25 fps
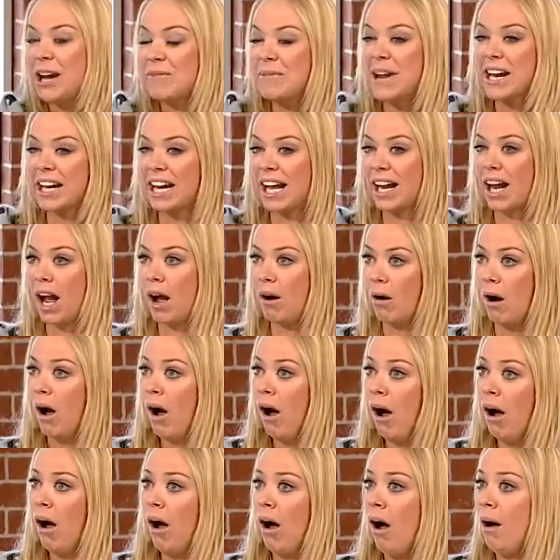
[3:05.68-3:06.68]
at me? And I go, I'm
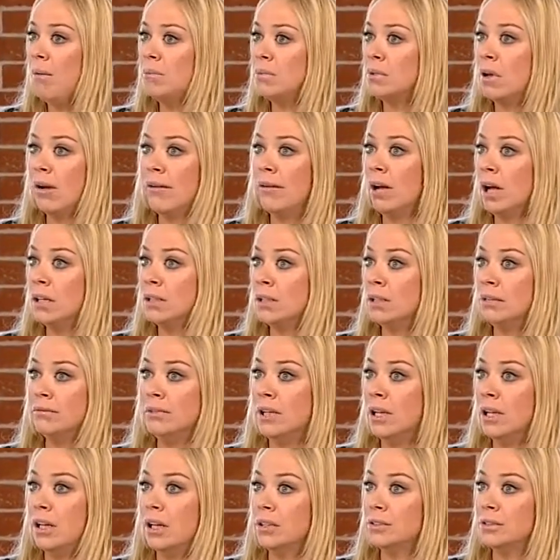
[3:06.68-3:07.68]
sorry, I didn't
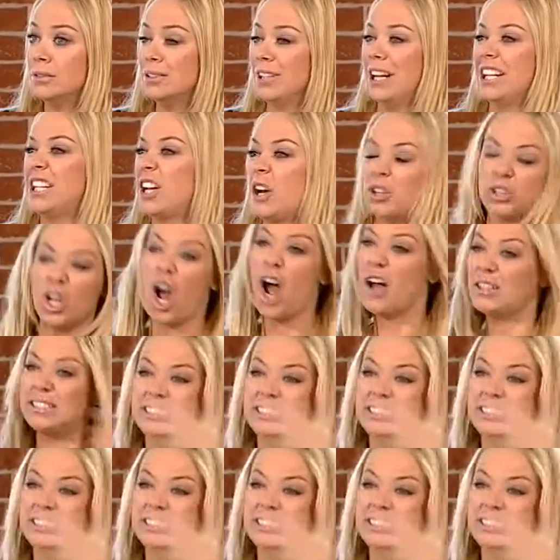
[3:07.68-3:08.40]
realise it. And he goes, oh,